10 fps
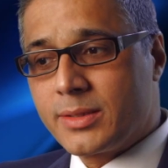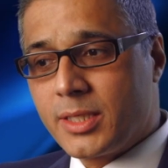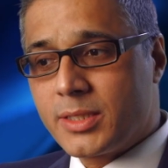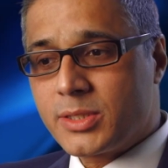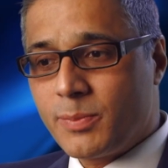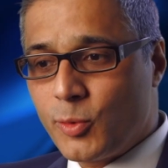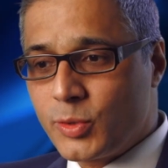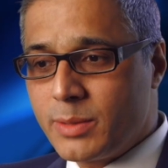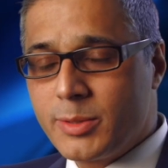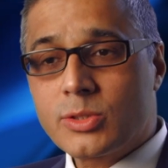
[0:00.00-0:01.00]
Their
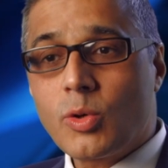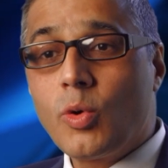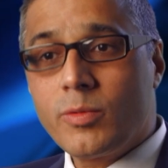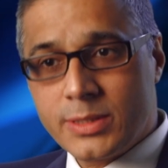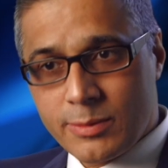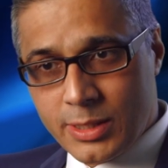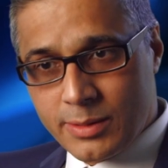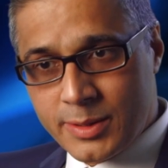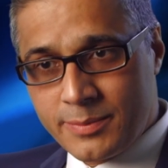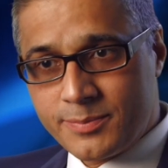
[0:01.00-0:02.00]
support team is always
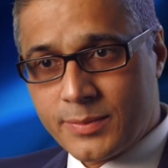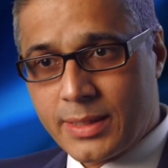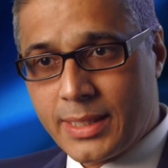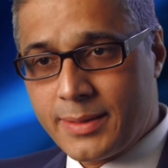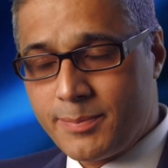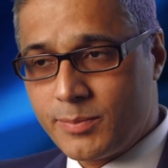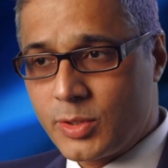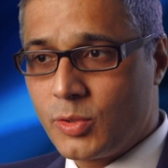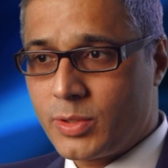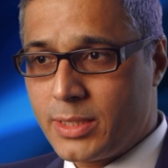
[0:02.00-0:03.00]
available.
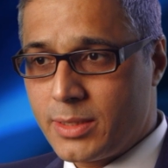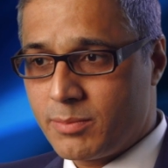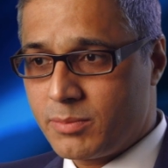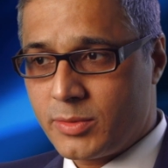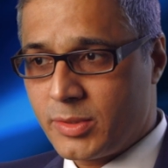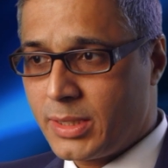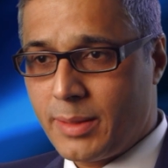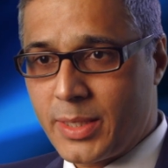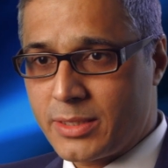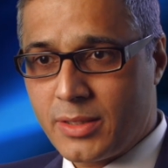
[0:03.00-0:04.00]
You can ring
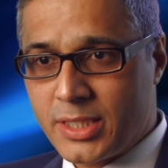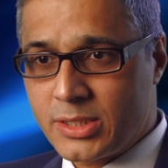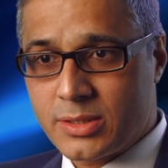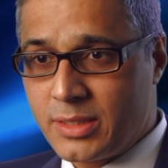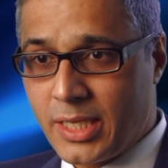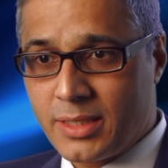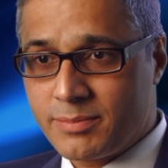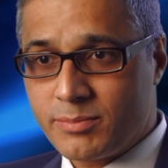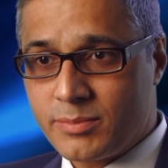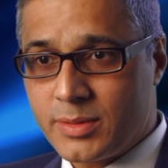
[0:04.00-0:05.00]
them at night, day,
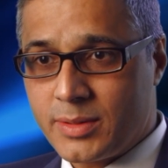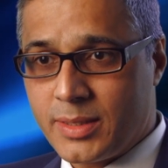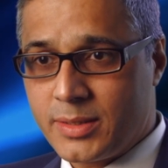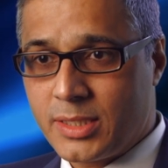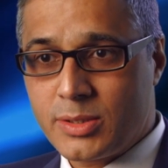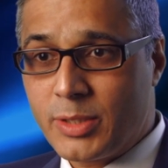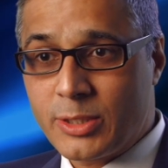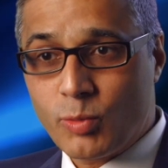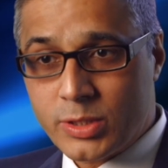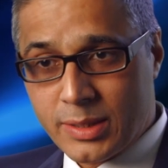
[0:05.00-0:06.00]
doesn't
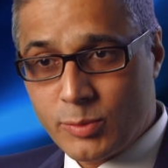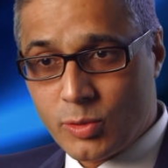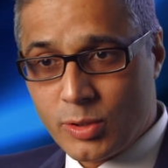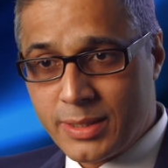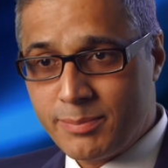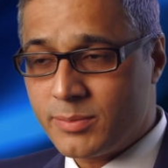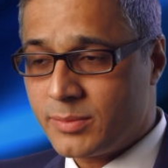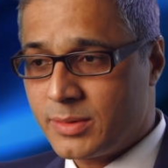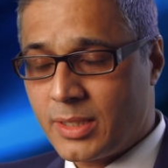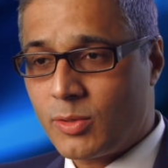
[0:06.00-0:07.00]
matter what time you call them.
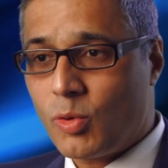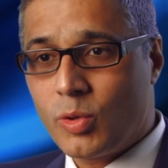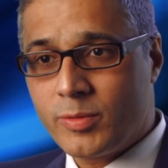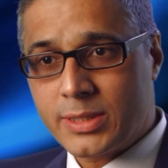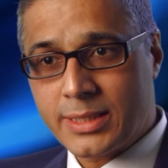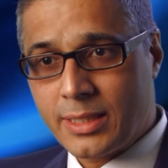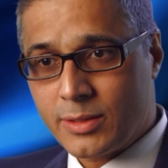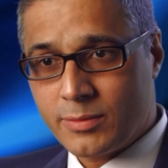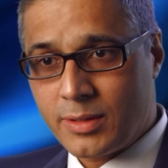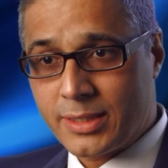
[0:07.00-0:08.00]
They're always at the end of the